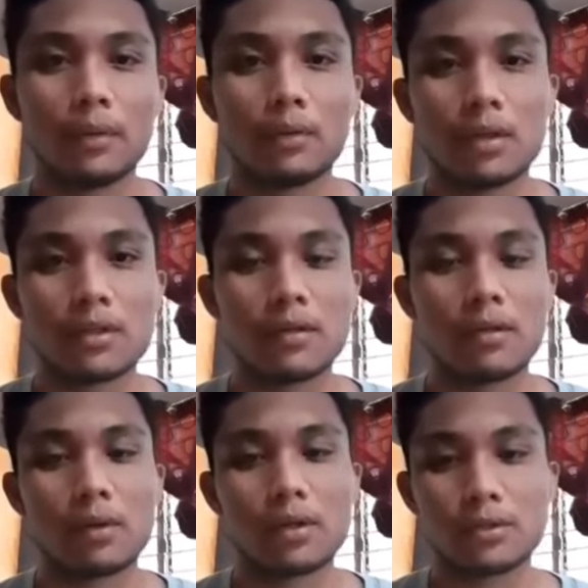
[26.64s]
answer the
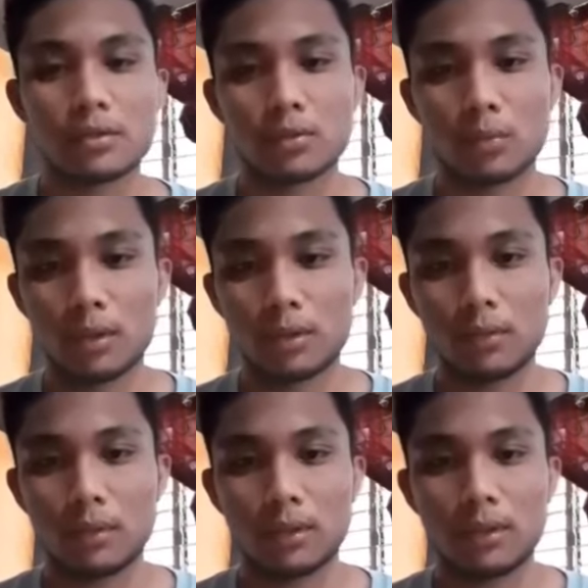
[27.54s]
questions 1,
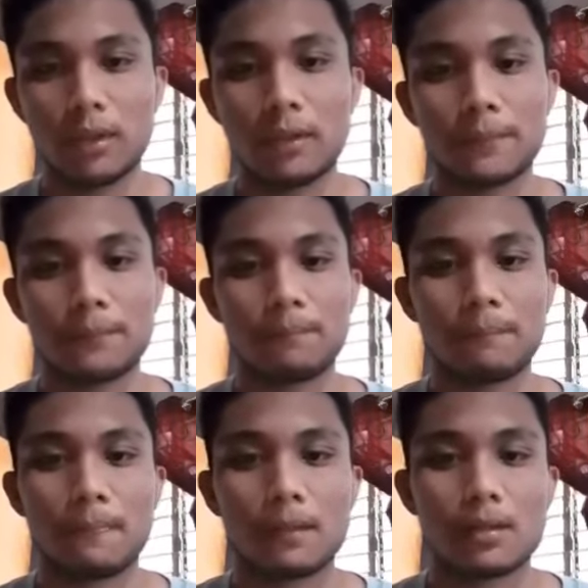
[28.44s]
2, and 3.
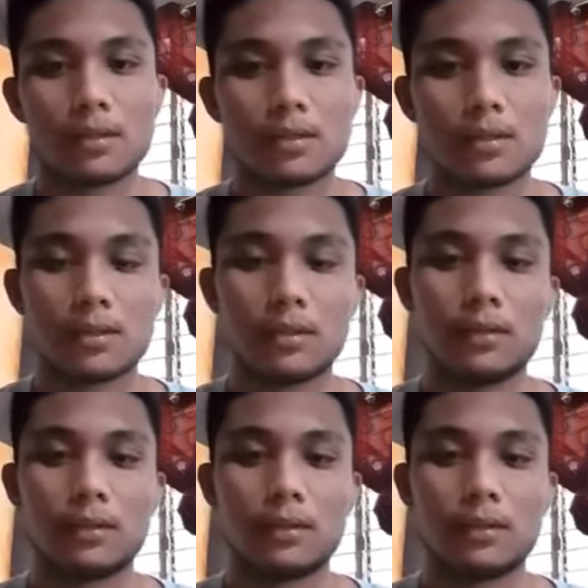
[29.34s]
So,